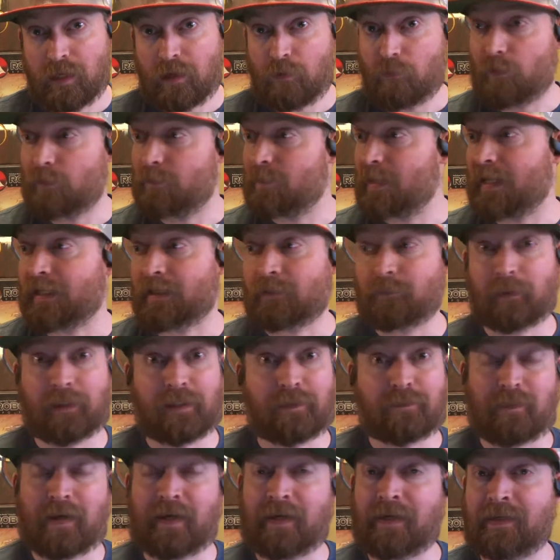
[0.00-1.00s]
Went back and
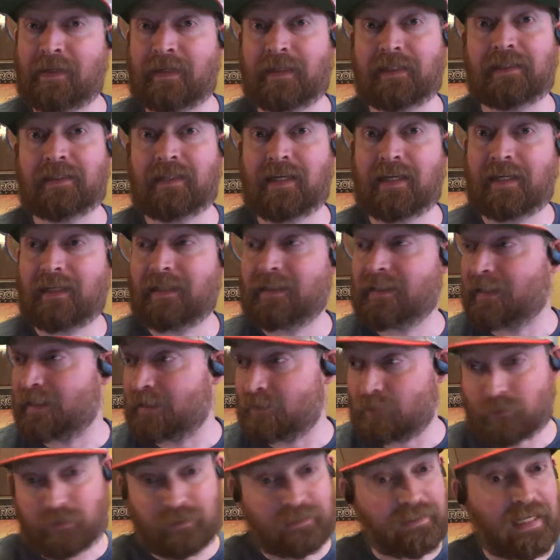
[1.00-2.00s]
played Madden 19, and
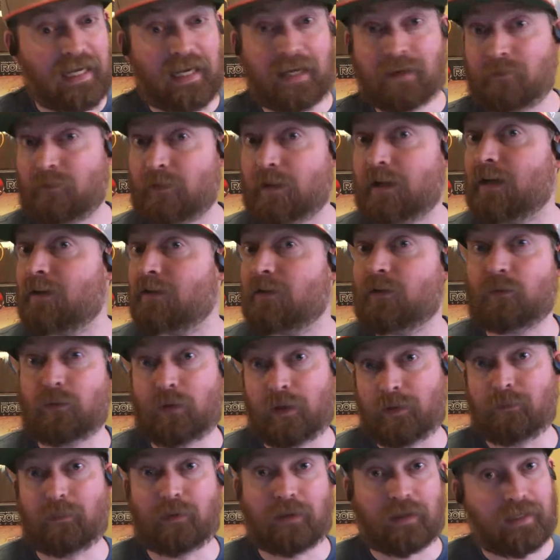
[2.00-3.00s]
it was every other
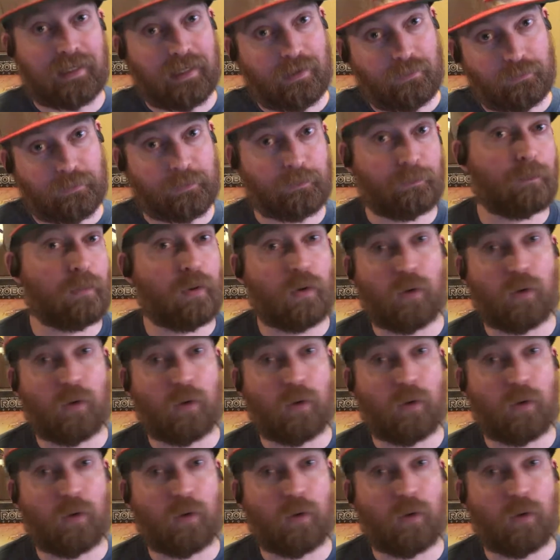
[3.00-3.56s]
run play I was